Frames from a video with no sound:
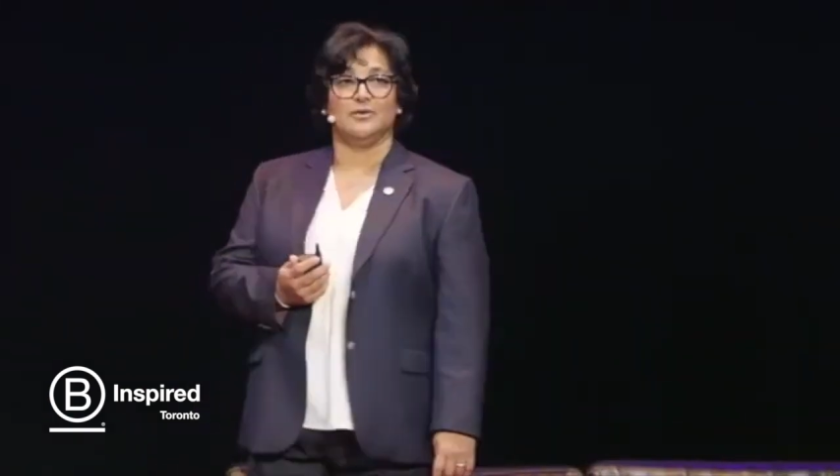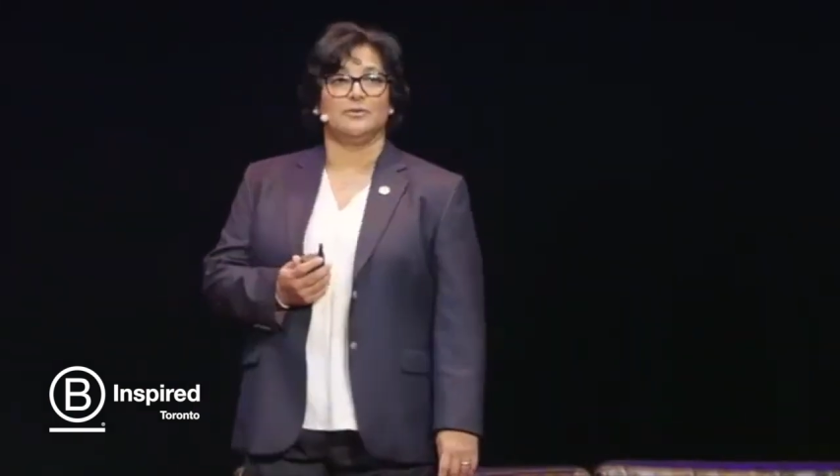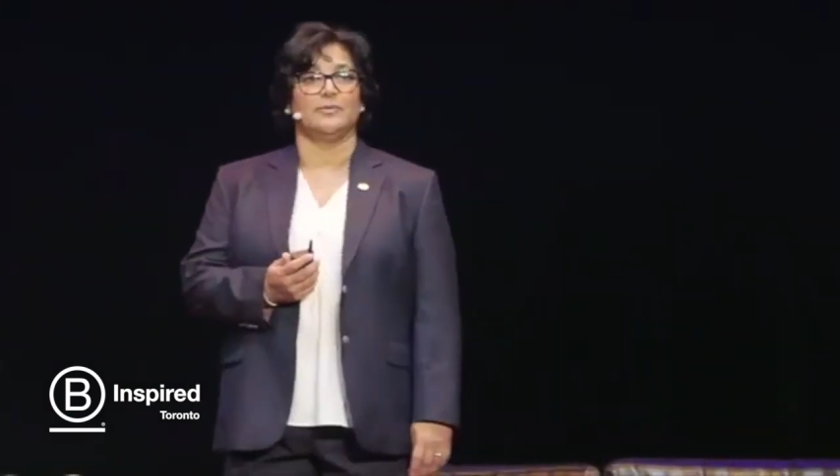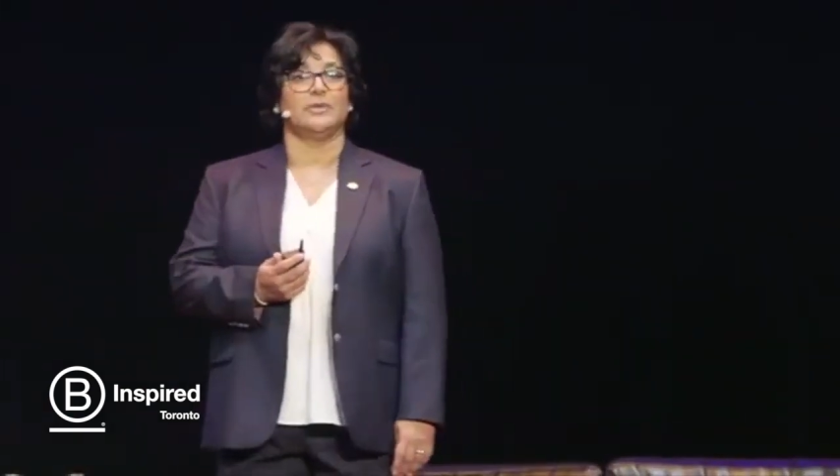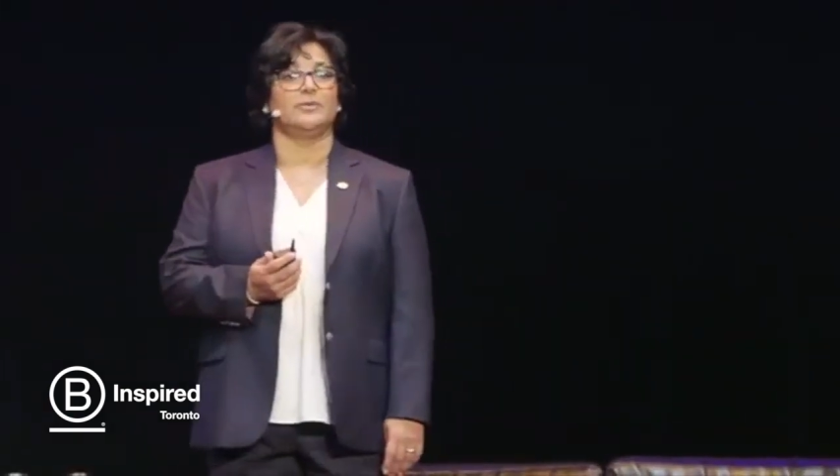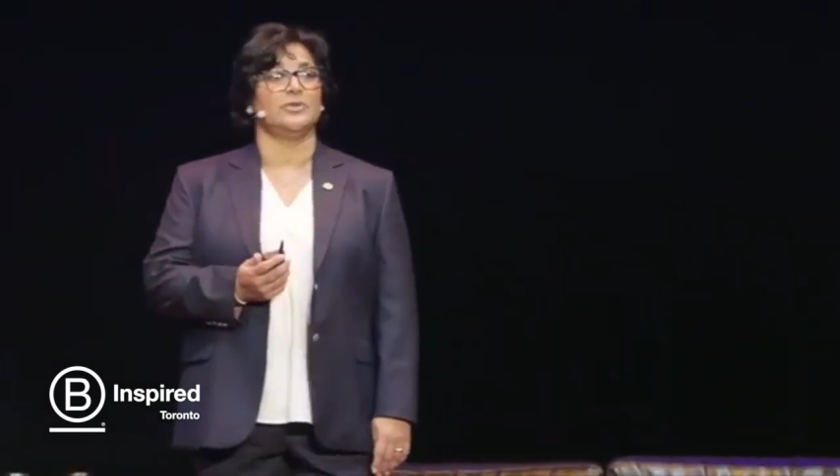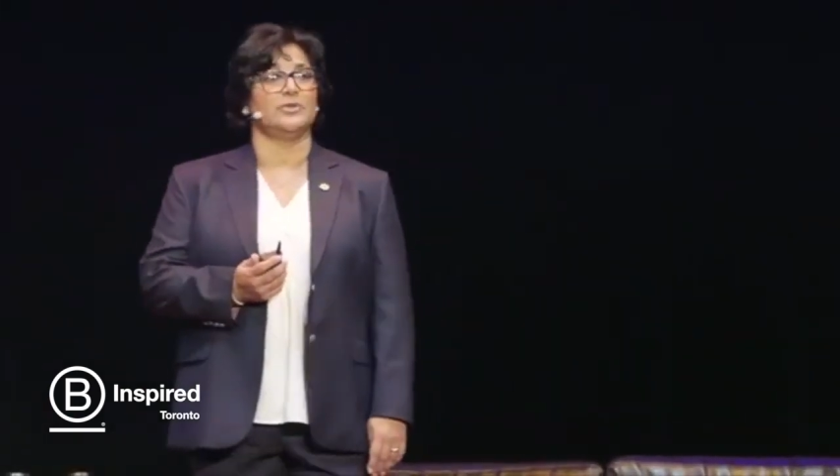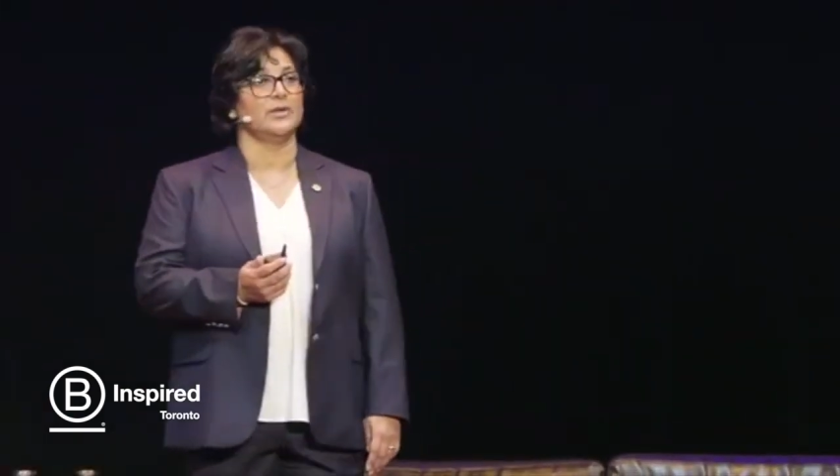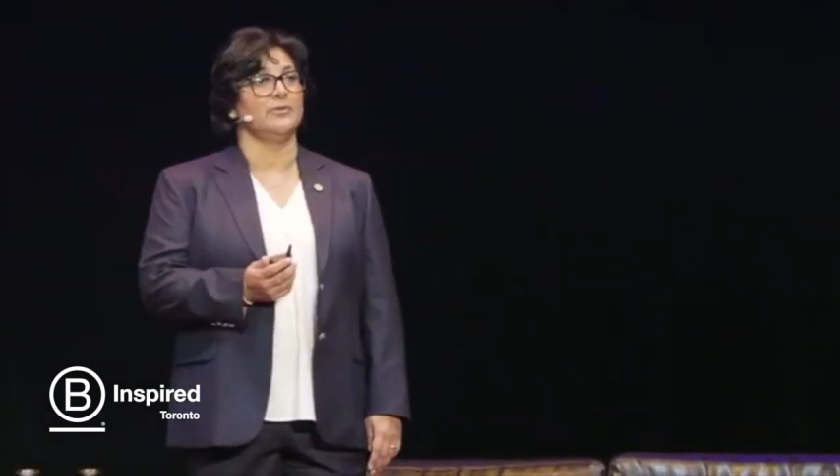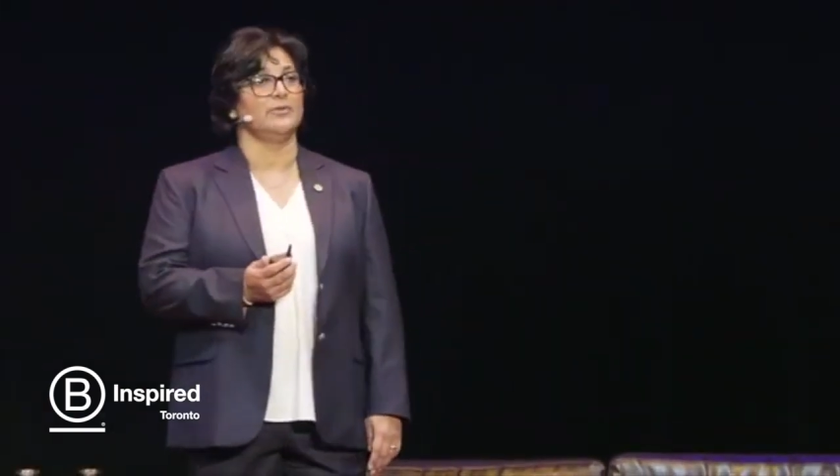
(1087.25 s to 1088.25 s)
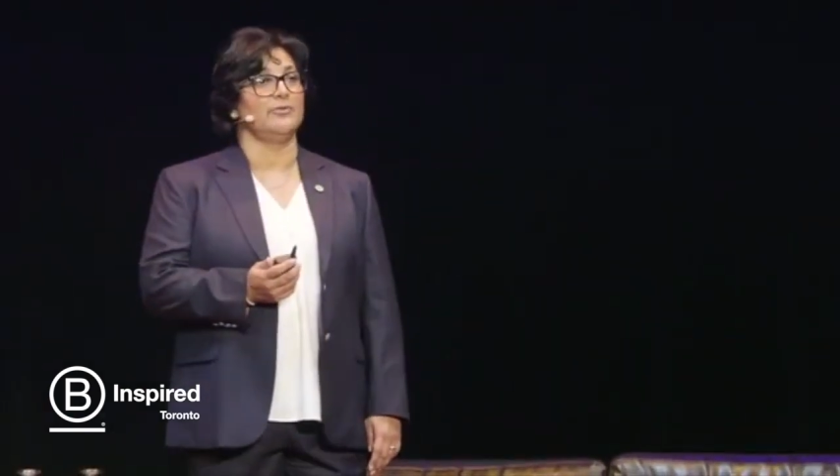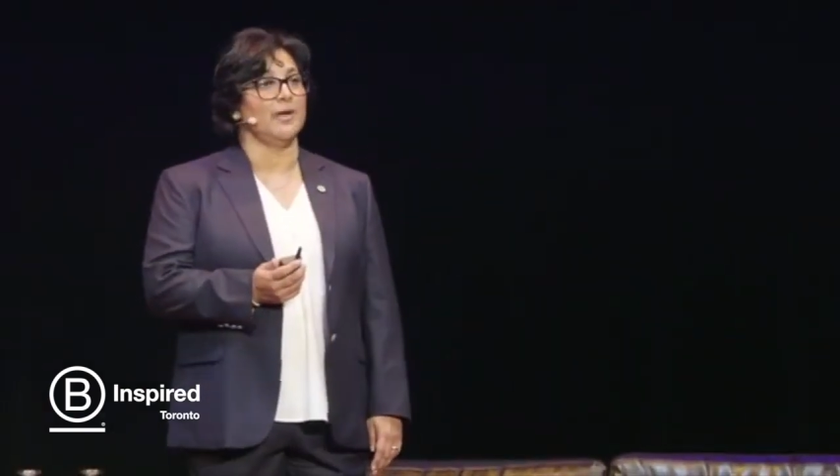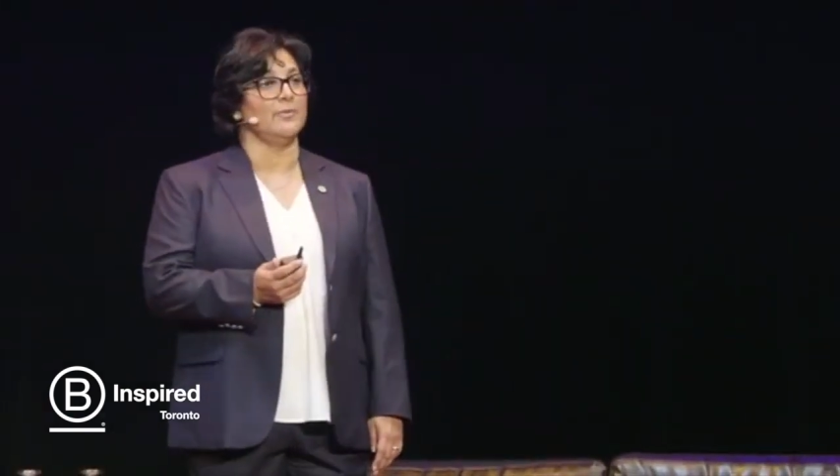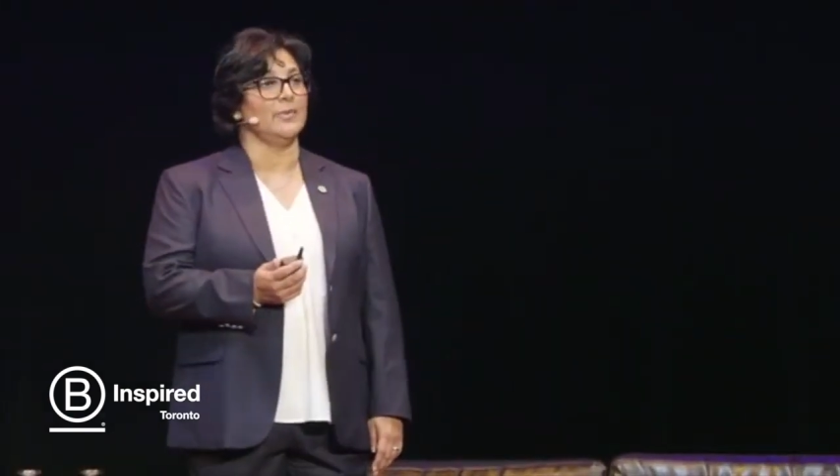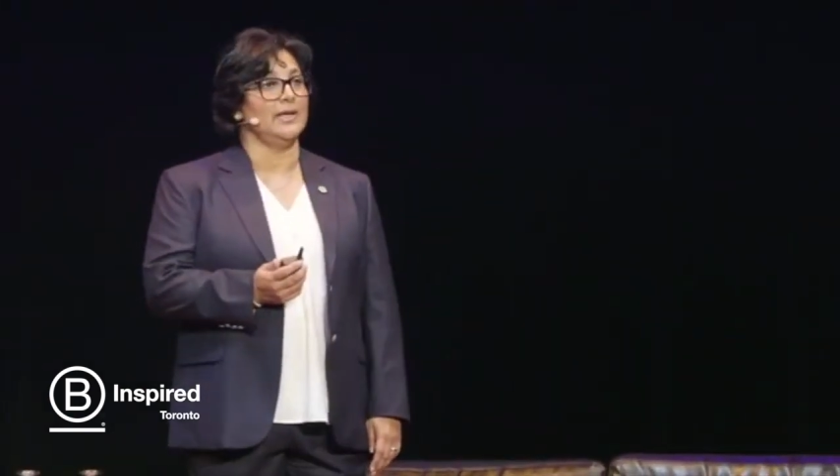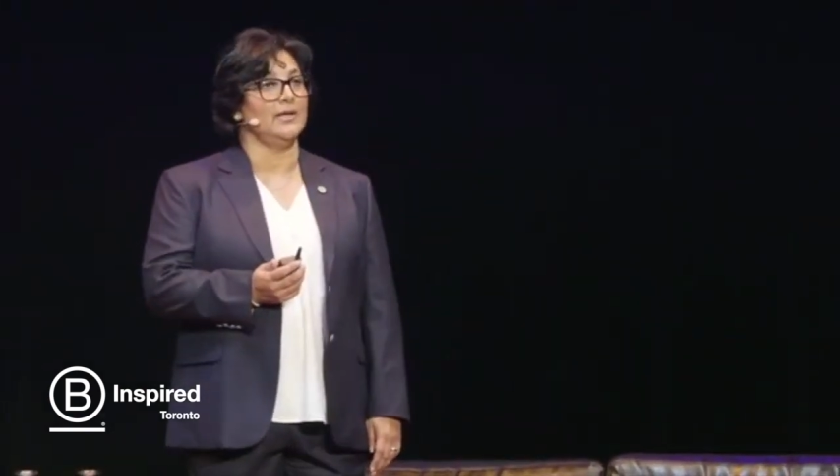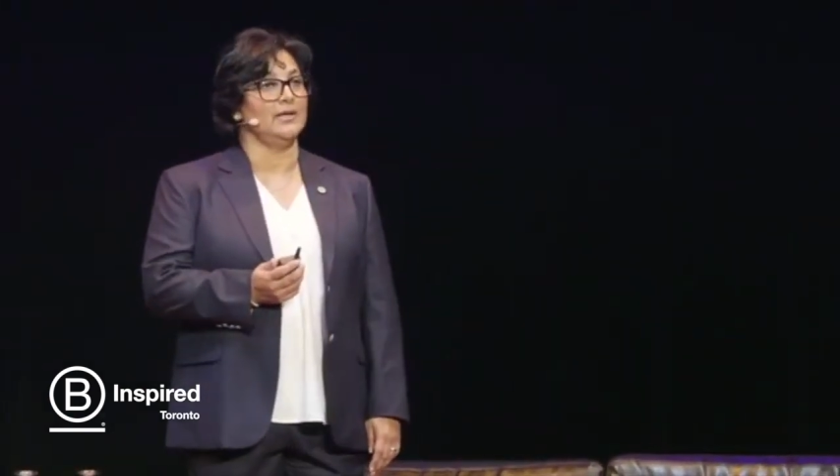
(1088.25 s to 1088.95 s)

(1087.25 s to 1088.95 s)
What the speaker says: the Roshan family